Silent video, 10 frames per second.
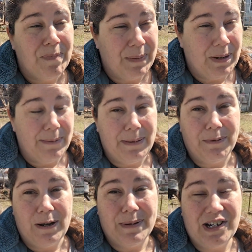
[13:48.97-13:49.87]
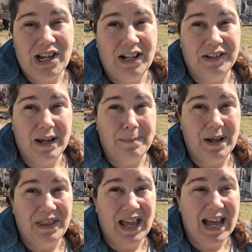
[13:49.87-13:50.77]
I'm going to be pretty much held up
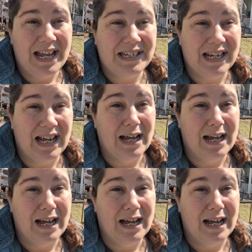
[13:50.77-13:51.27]
on that.